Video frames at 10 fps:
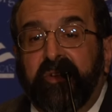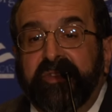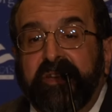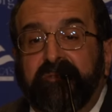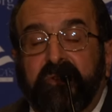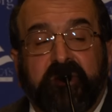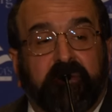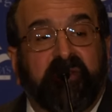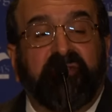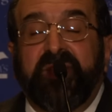and all the
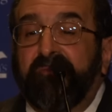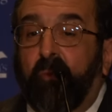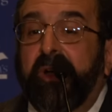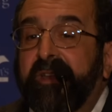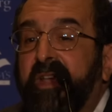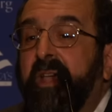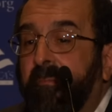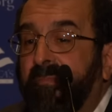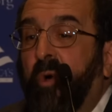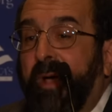influence, but you have one
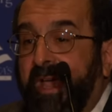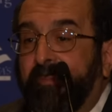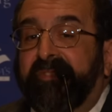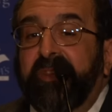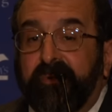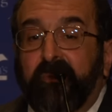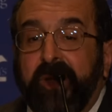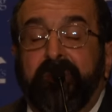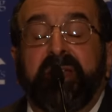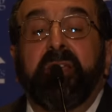Moab secret
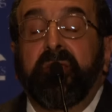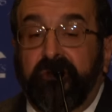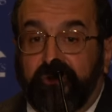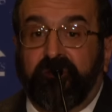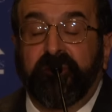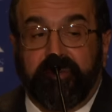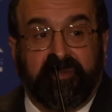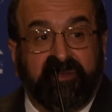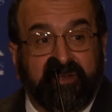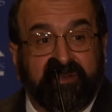weapon the
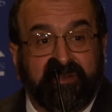truth.